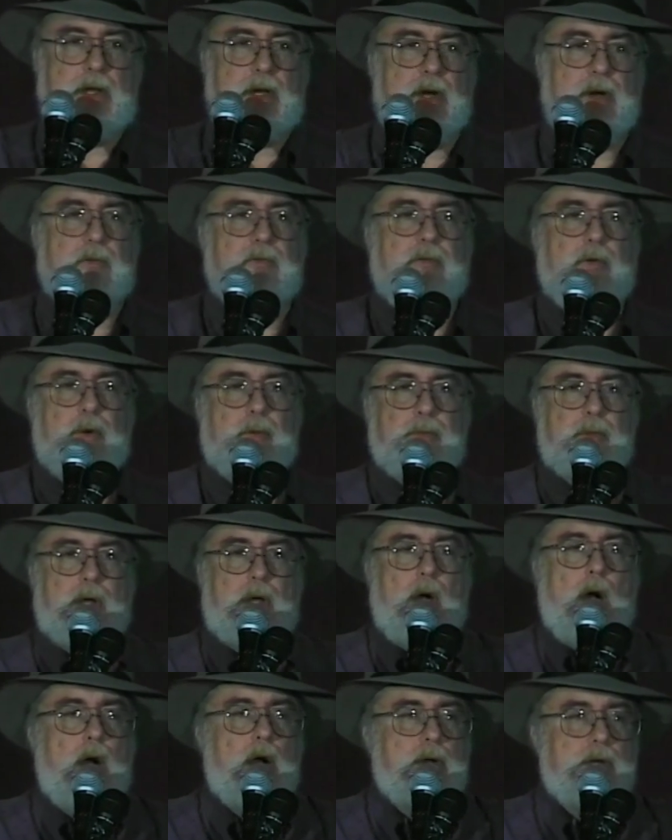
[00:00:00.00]
there from the
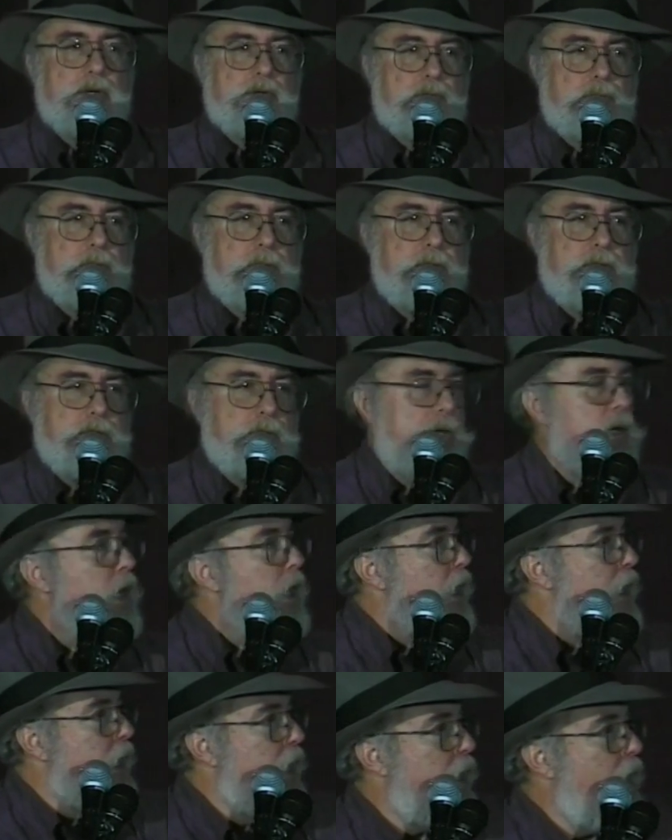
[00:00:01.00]
Caucasus region.
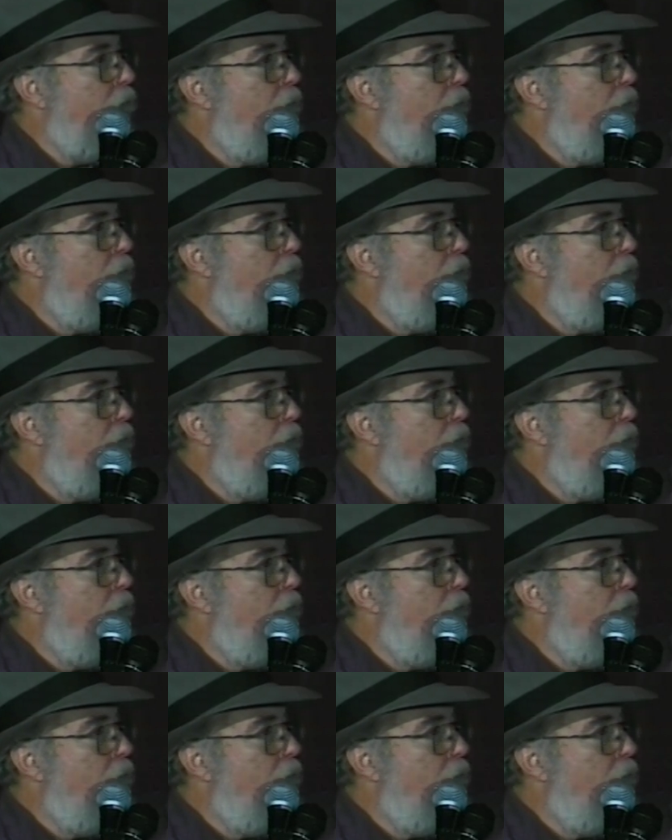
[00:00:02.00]
It